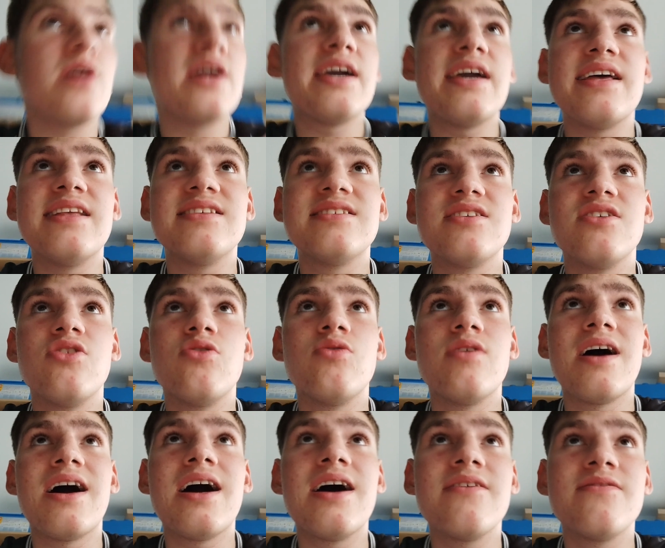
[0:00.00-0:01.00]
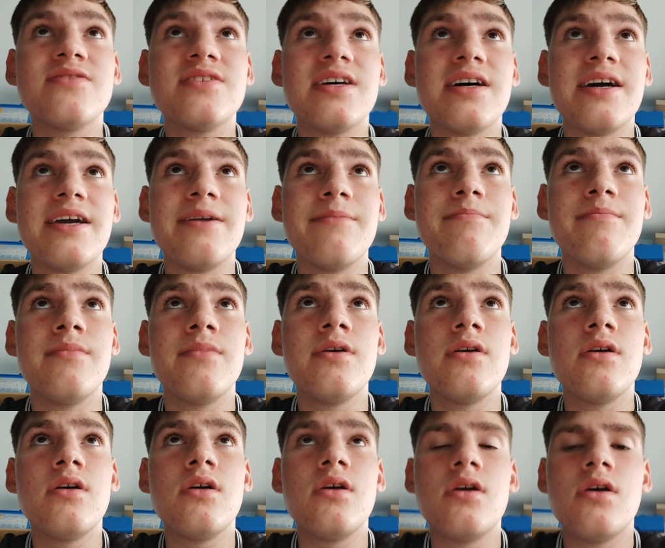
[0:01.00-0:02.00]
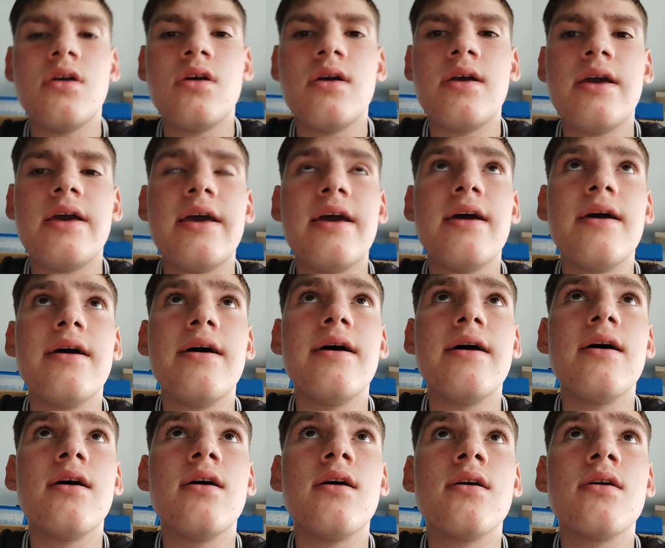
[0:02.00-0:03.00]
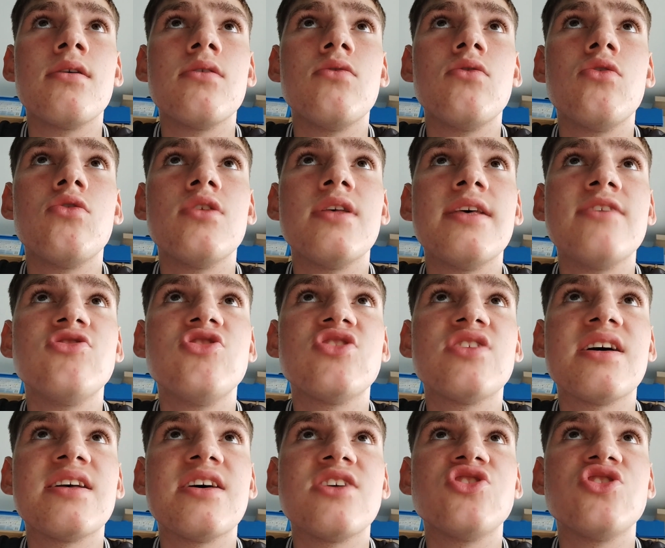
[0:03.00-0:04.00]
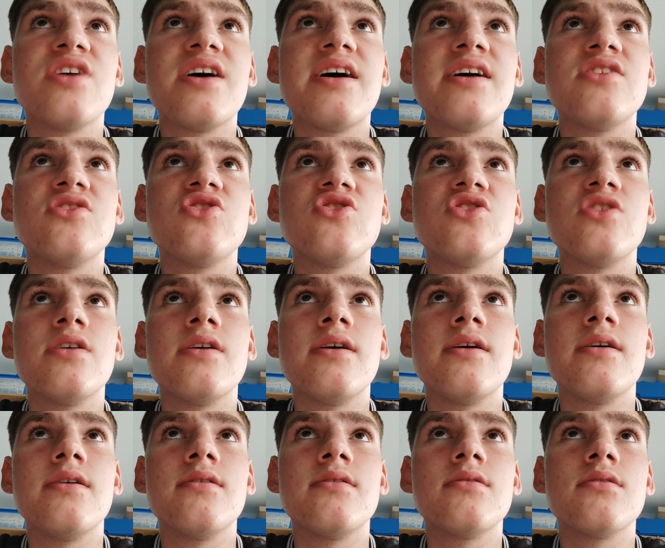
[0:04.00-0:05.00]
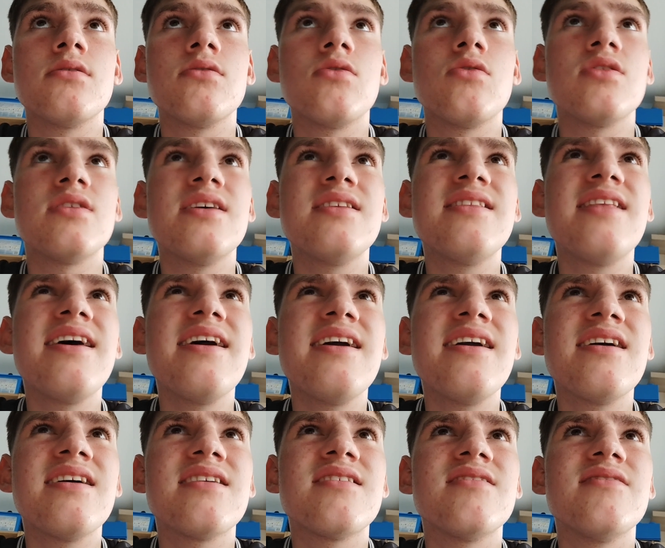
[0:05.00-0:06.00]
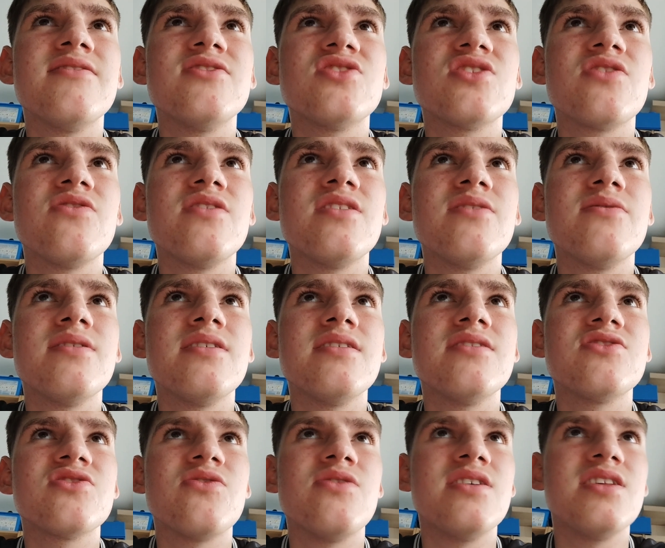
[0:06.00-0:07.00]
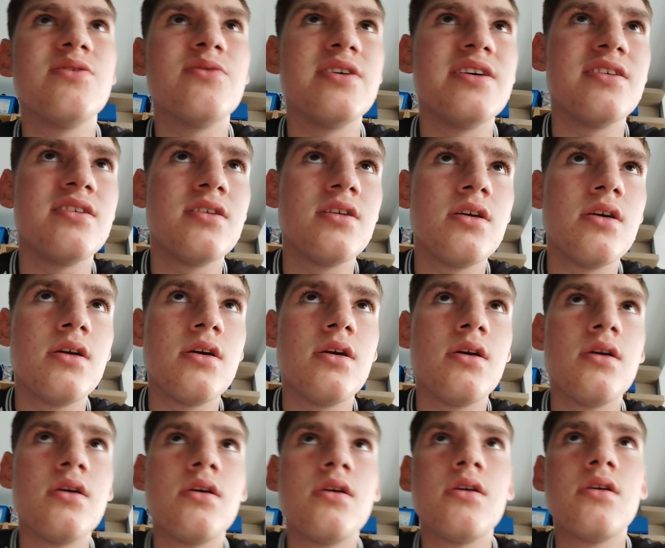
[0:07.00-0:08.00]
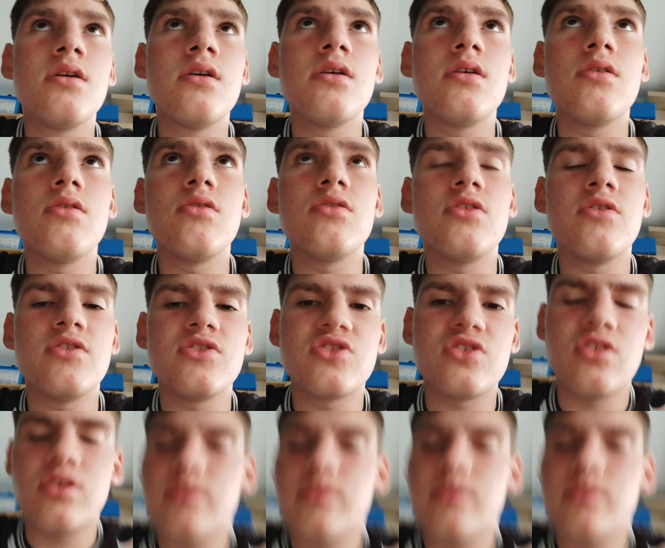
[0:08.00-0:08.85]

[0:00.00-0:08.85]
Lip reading: wait until half time. They just had a chance. What did they? Oh, is it cleared away? It's cleared away. Oh no, it's